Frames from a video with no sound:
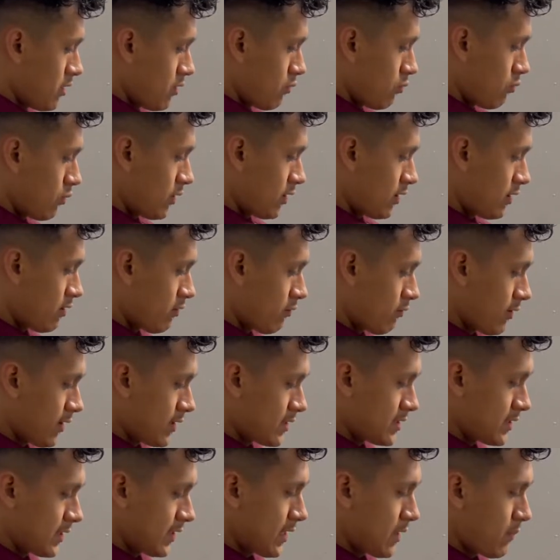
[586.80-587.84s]
we need a way
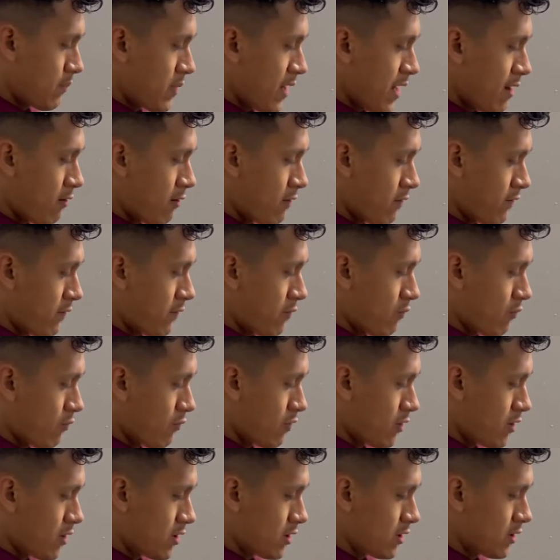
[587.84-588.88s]
to get power from
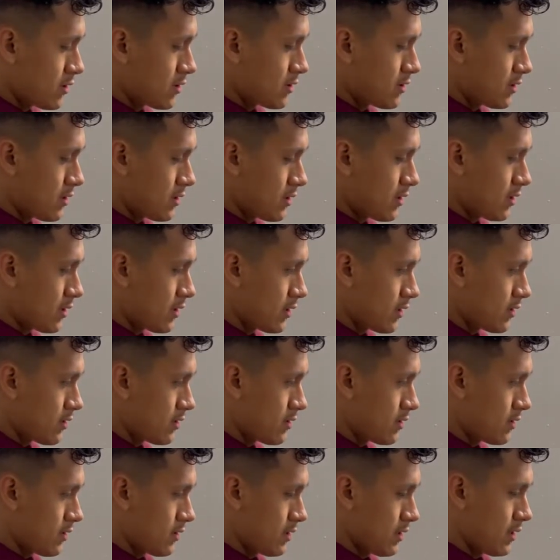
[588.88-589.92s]
one to the other
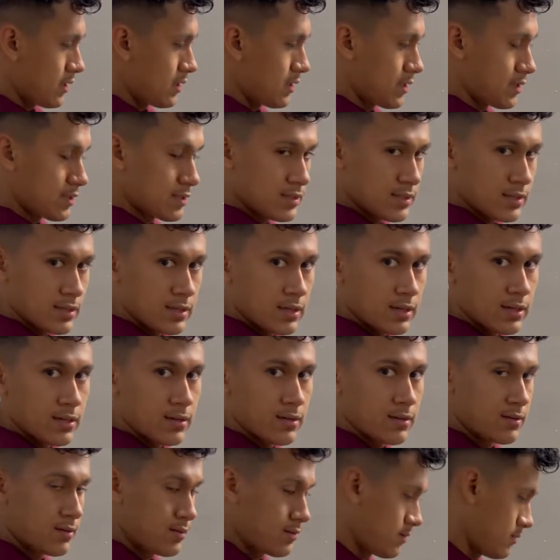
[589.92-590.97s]
and then to the other.